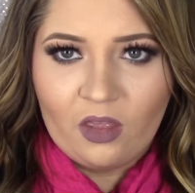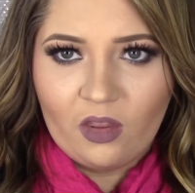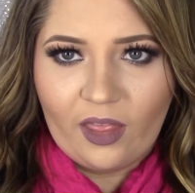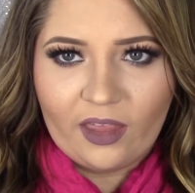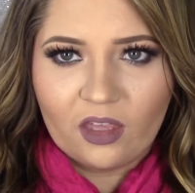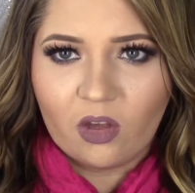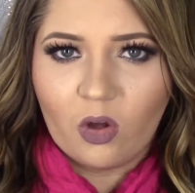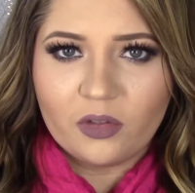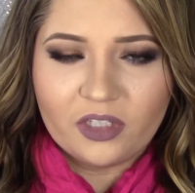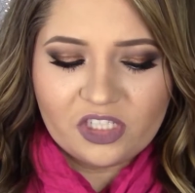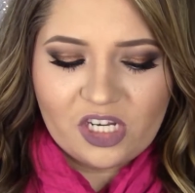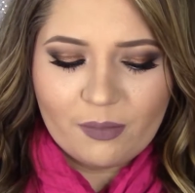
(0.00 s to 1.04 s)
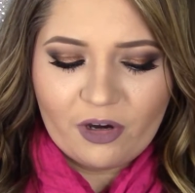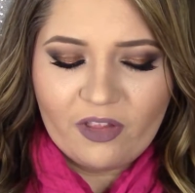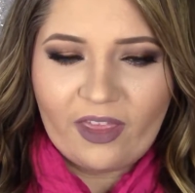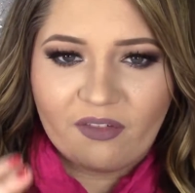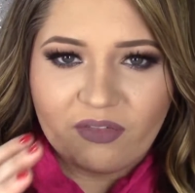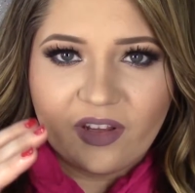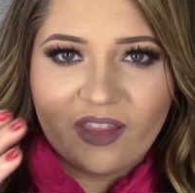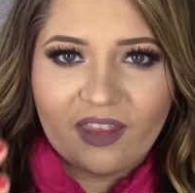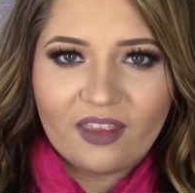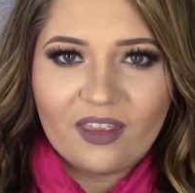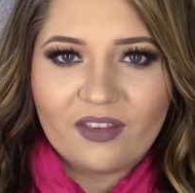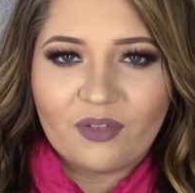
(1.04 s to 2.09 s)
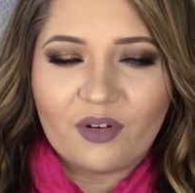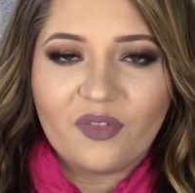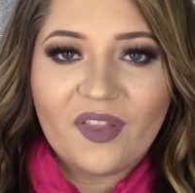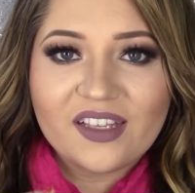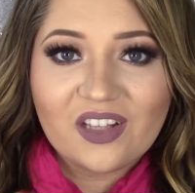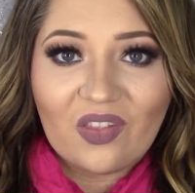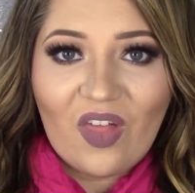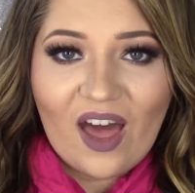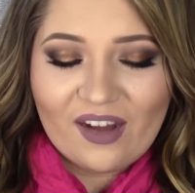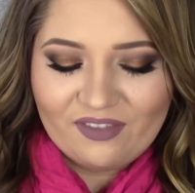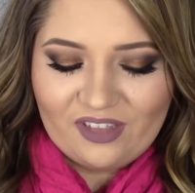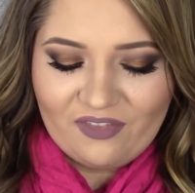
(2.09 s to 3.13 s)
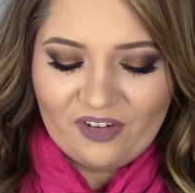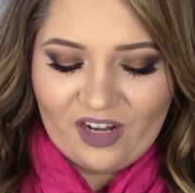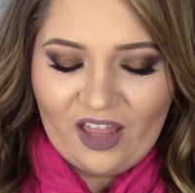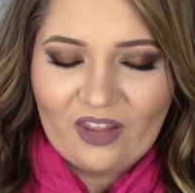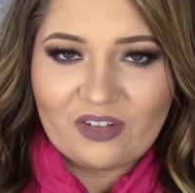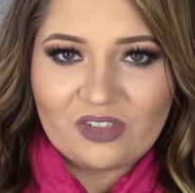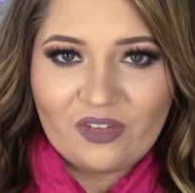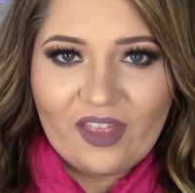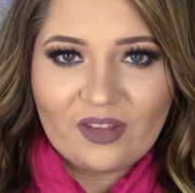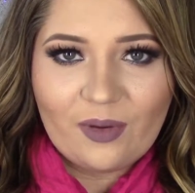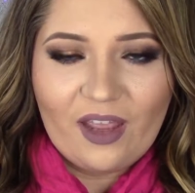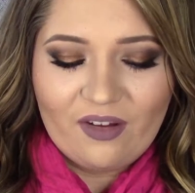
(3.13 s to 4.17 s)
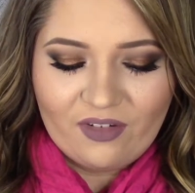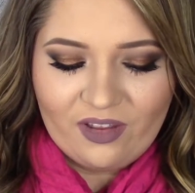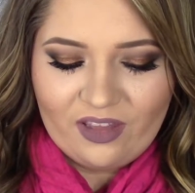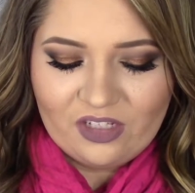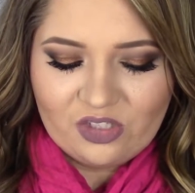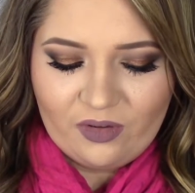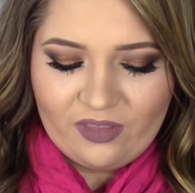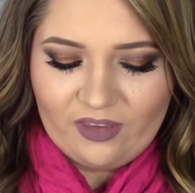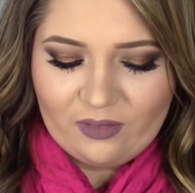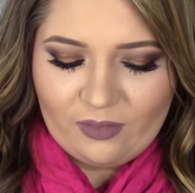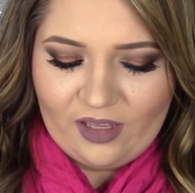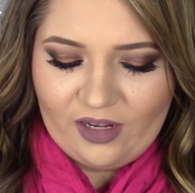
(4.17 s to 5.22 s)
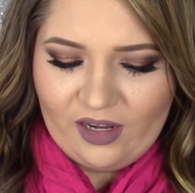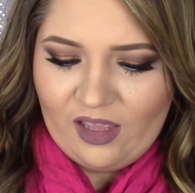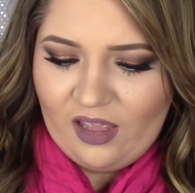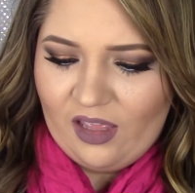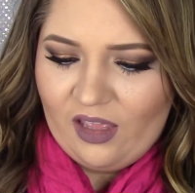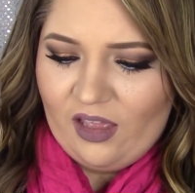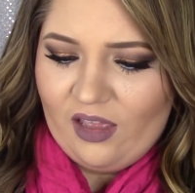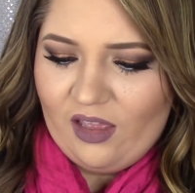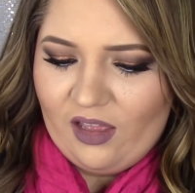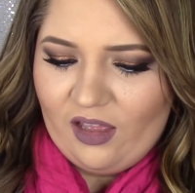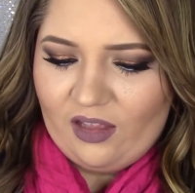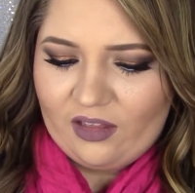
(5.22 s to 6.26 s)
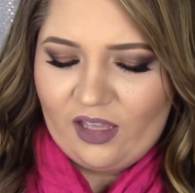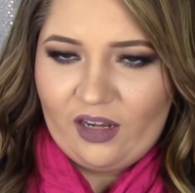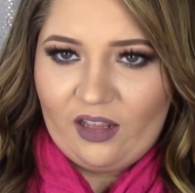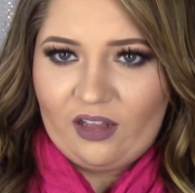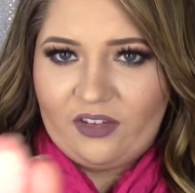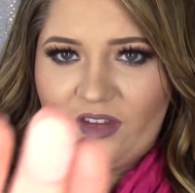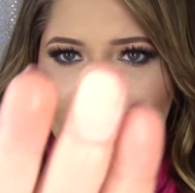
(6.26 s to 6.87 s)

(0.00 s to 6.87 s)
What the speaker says: like a goldy shimmer. Like, really, it reflects a lot of different colors. So that's why I really enjoyed this one. I'll see